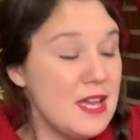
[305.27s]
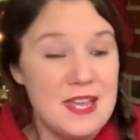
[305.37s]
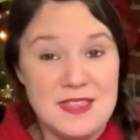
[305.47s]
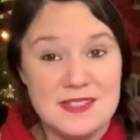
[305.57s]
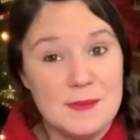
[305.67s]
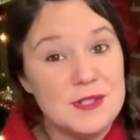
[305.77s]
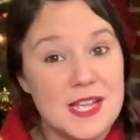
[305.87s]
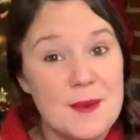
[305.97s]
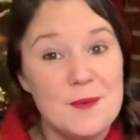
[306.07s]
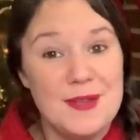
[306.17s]
In the
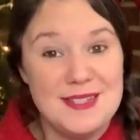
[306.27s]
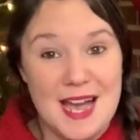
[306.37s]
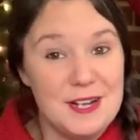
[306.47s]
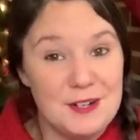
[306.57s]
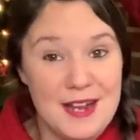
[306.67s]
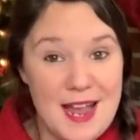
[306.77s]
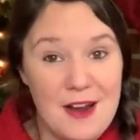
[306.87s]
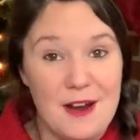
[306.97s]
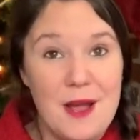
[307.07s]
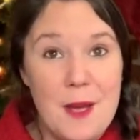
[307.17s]
summertime when we dyed her
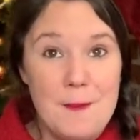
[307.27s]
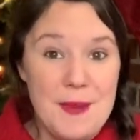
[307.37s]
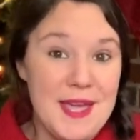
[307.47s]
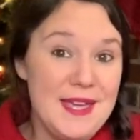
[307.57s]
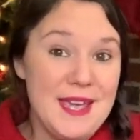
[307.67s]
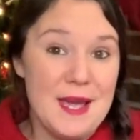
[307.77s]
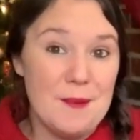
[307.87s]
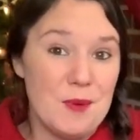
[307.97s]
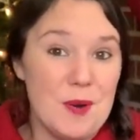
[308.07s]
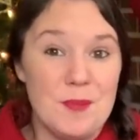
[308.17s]
hair pink,
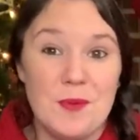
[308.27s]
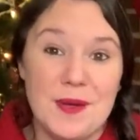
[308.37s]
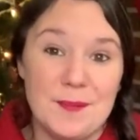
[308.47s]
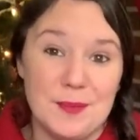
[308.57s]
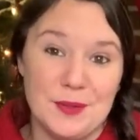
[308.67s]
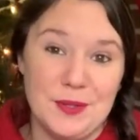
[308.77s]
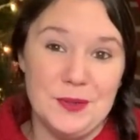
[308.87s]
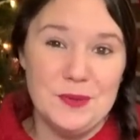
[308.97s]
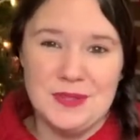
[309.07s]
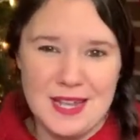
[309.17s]
purple, and
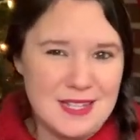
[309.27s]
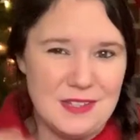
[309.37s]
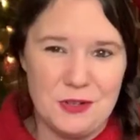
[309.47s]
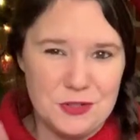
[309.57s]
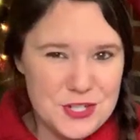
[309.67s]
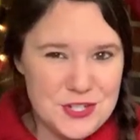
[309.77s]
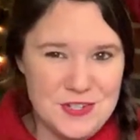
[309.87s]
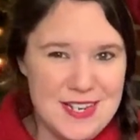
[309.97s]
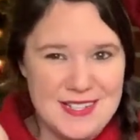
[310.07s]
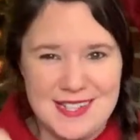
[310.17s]
blue, like little
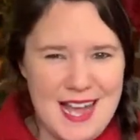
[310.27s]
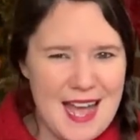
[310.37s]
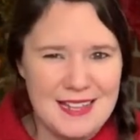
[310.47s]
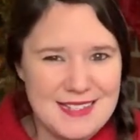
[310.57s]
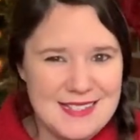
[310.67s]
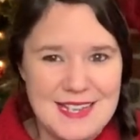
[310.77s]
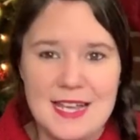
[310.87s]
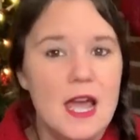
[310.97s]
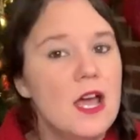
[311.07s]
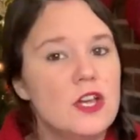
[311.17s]
streaks, like highlights in
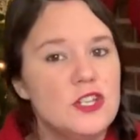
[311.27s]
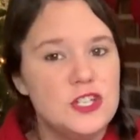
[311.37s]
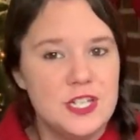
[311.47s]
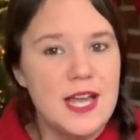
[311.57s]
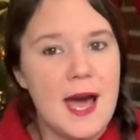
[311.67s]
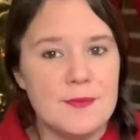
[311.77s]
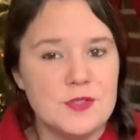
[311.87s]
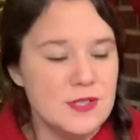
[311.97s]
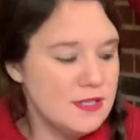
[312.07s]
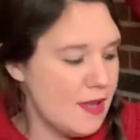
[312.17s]
it, she
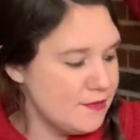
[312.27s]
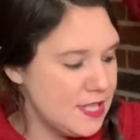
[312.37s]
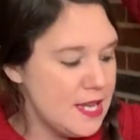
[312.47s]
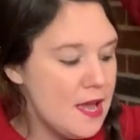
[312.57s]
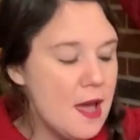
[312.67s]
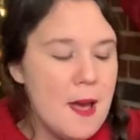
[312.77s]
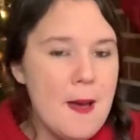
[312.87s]
absolutely loved it.